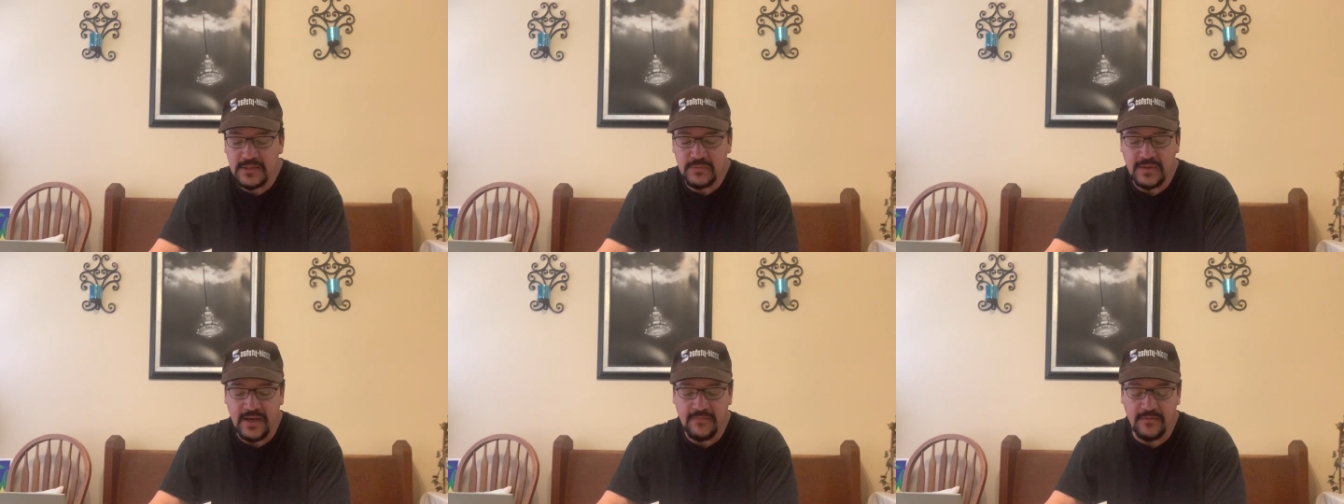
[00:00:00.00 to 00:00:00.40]

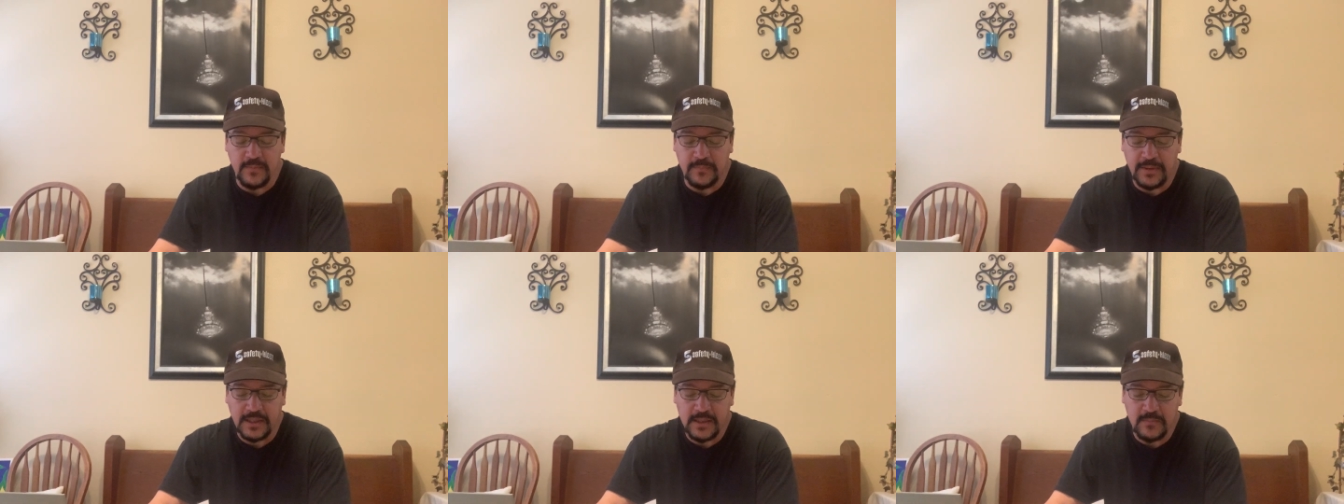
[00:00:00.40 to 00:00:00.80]
We have a
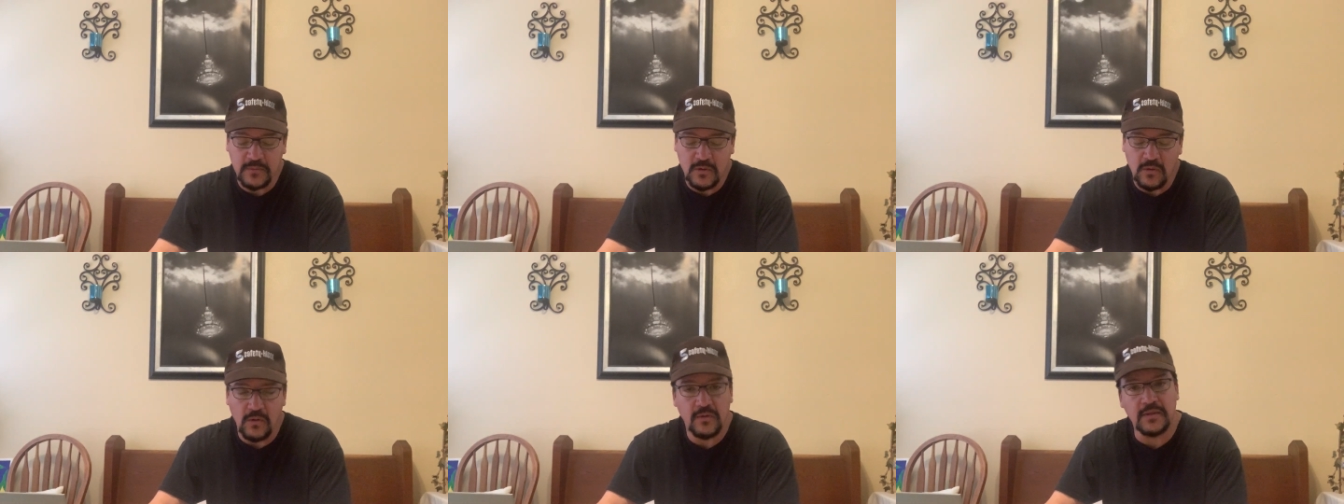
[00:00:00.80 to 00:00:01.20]
pickup
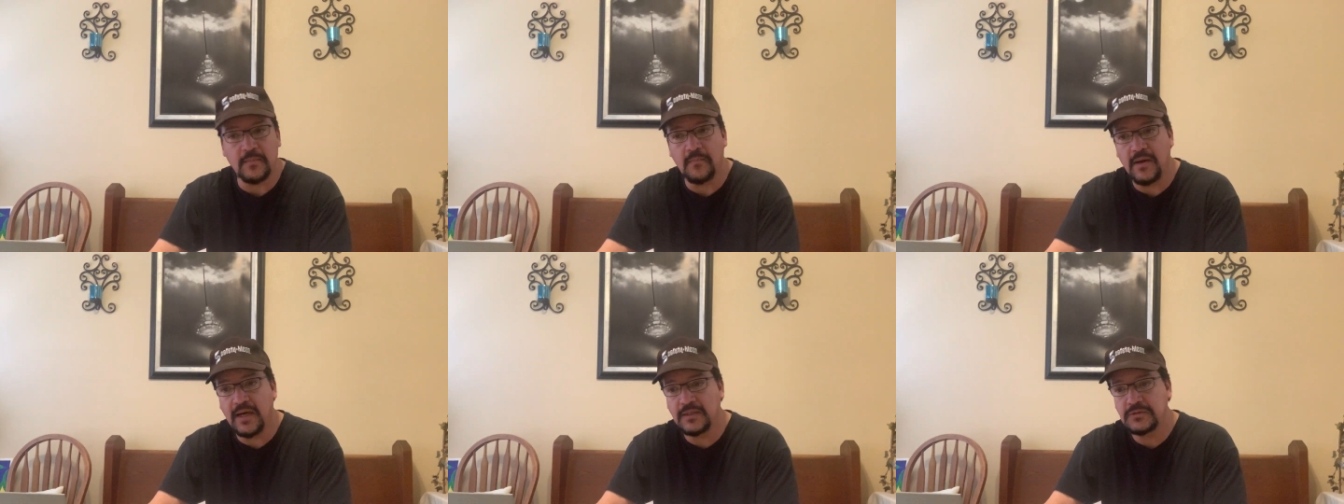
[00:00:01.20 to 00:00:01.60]
coil and a
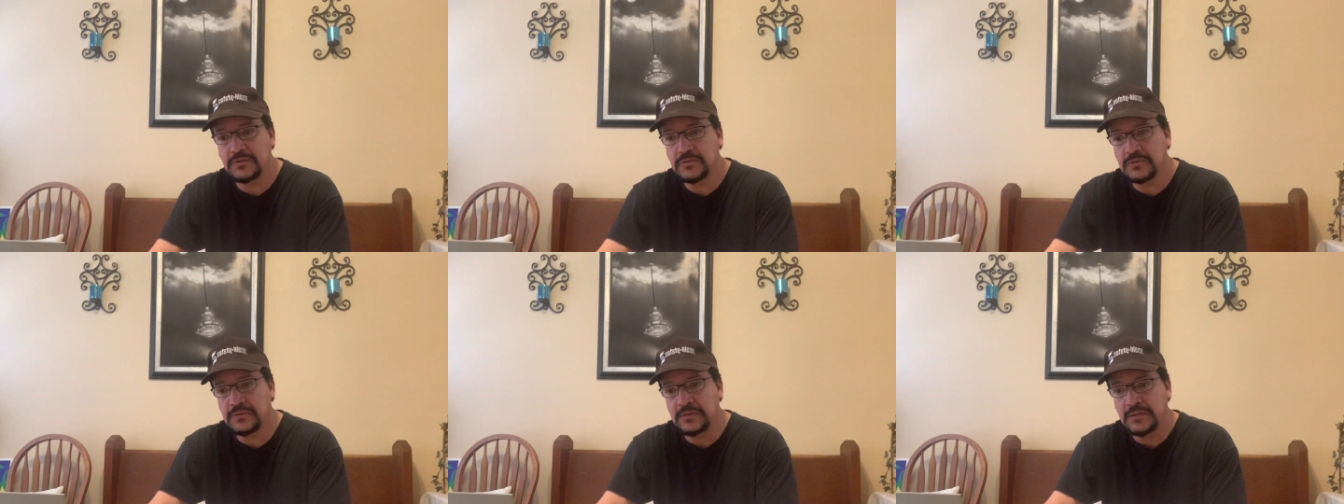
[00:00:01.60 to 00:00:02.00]

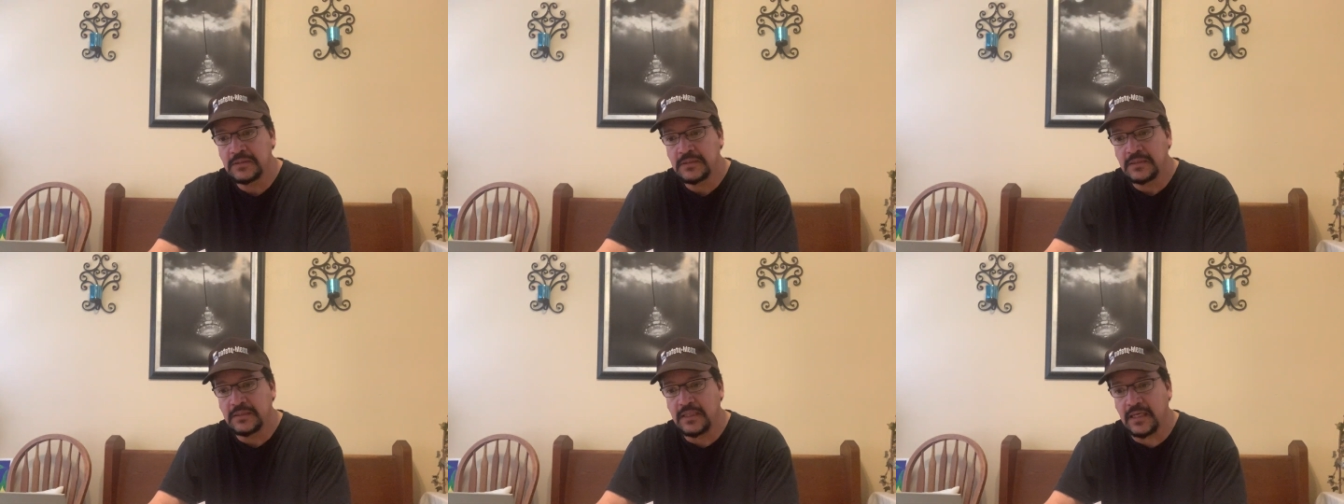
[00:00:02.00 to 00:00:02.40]
module
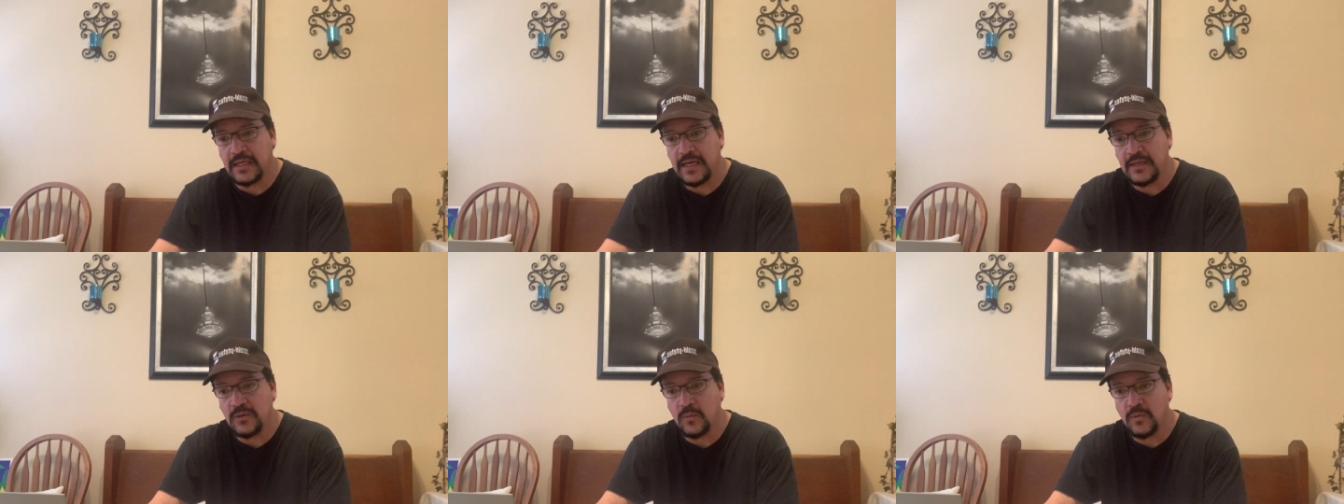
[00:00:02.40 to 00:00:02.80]
that
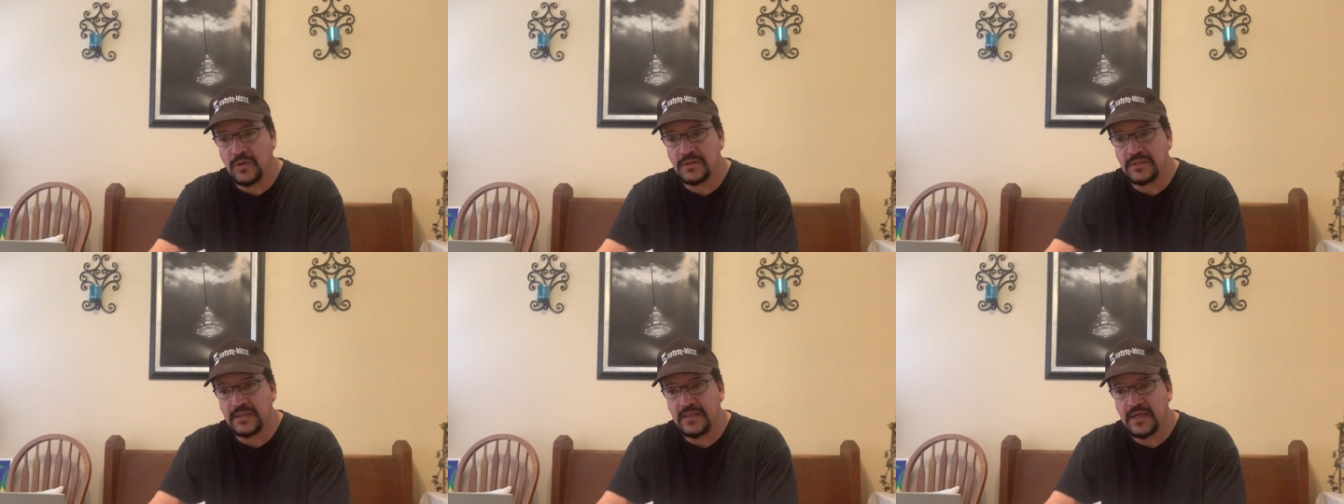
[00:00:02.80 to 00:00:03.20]
kind of
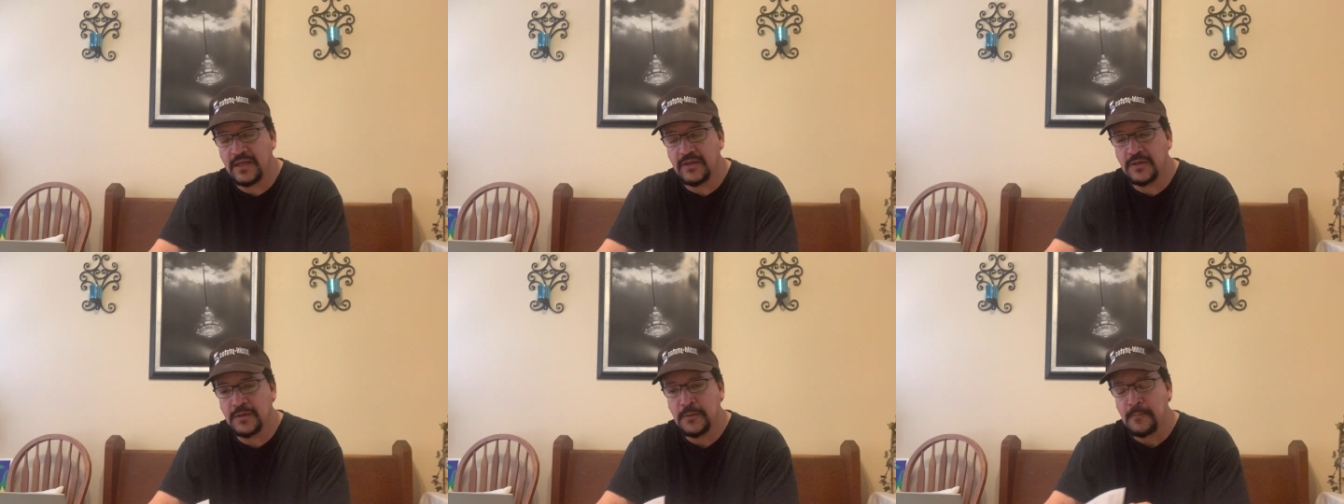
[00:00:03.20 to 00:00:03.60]
work
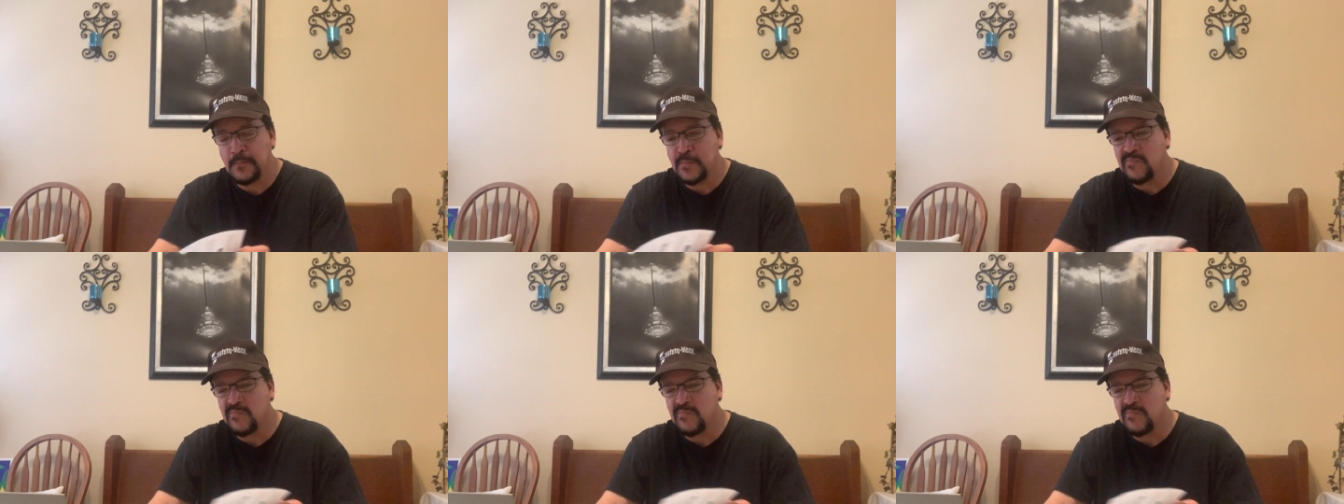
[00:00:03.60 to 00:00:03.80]
together